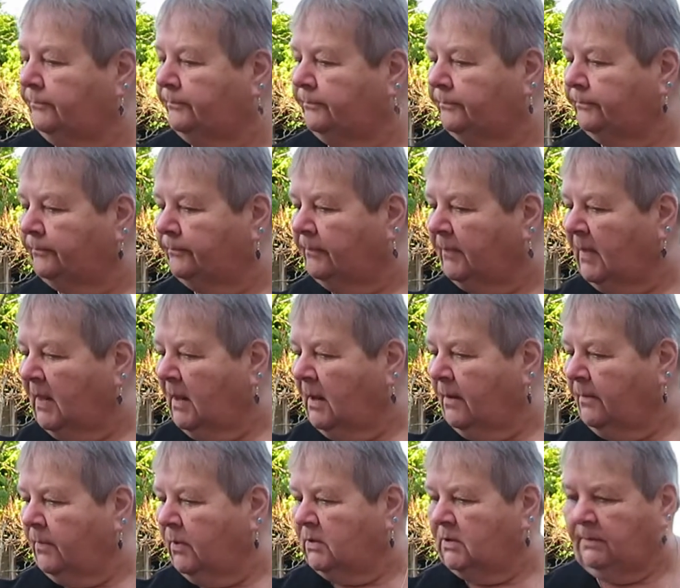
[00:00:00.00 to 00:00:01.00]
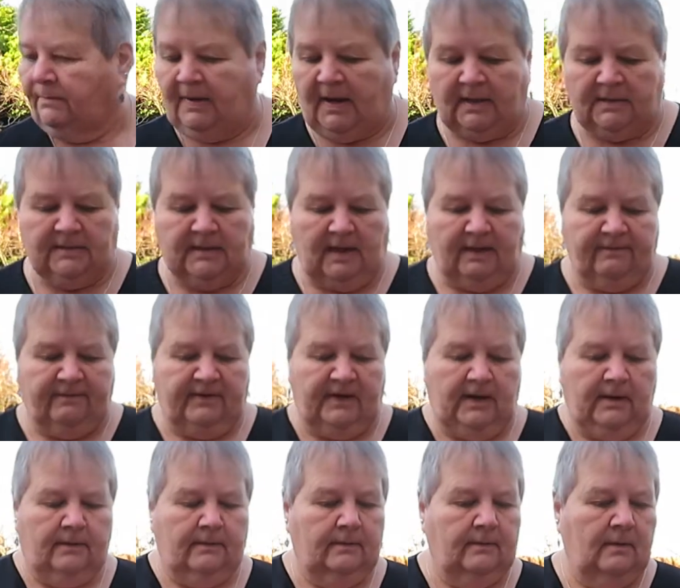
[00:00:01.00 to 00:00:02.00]
put it back
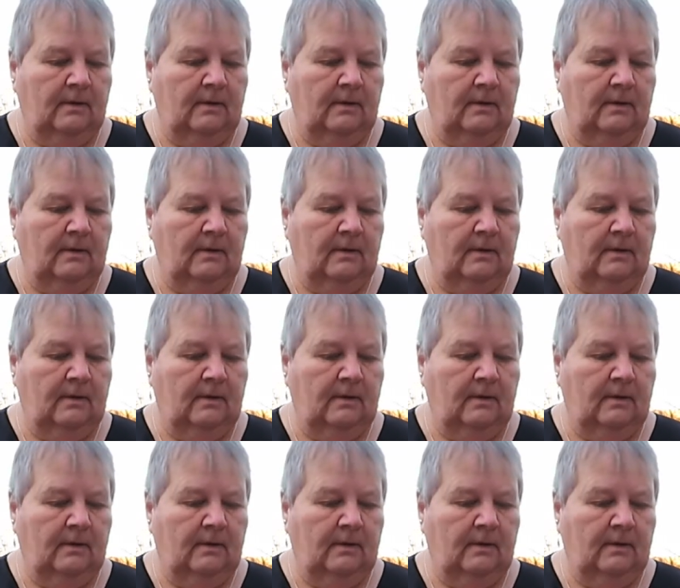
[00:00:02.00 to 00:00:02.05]
safely,